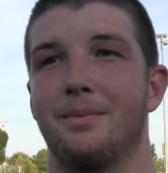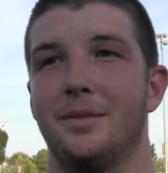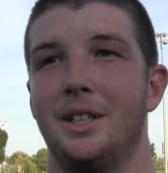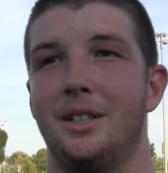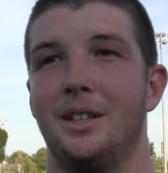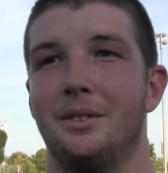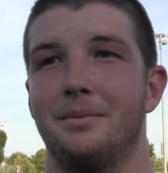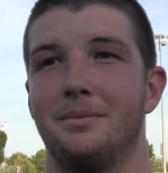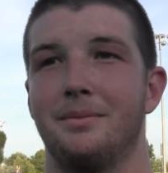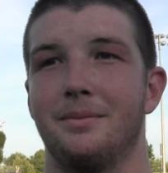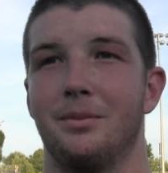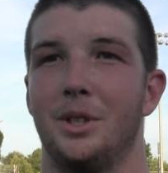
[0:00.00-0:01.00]
you know,
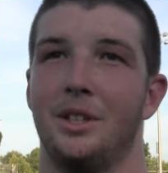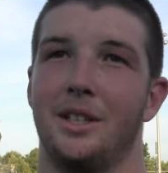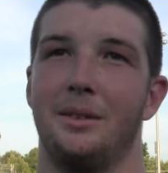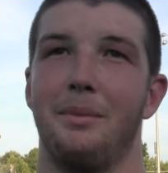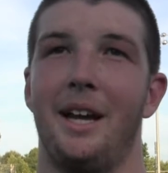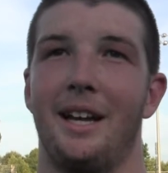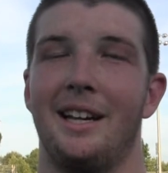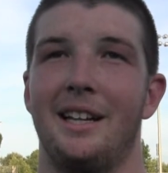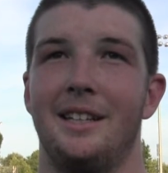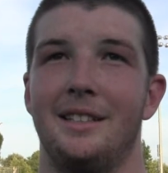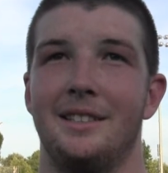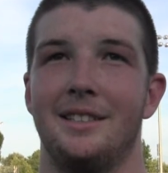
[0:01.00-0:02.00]
we're looking back at
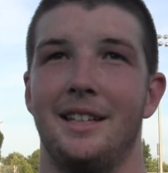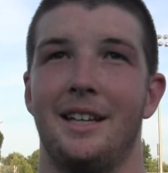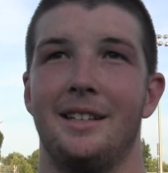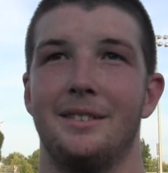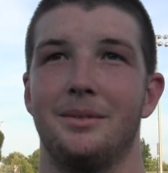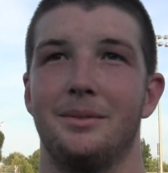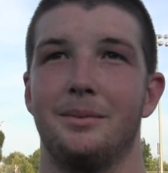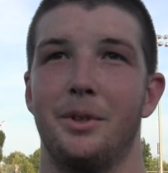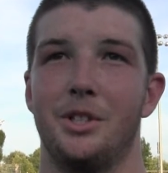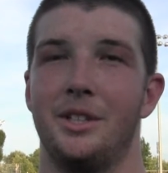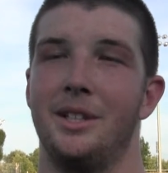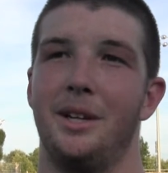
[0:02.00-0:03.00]
it and saying we
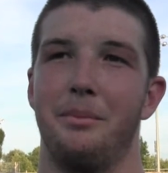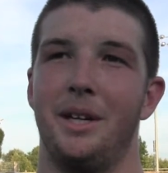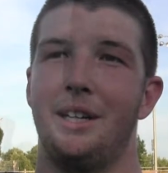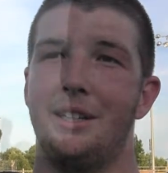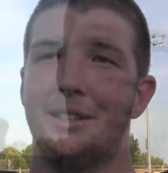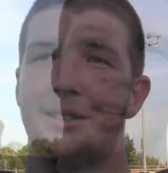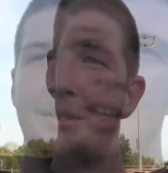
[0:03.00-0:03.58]
should have done better.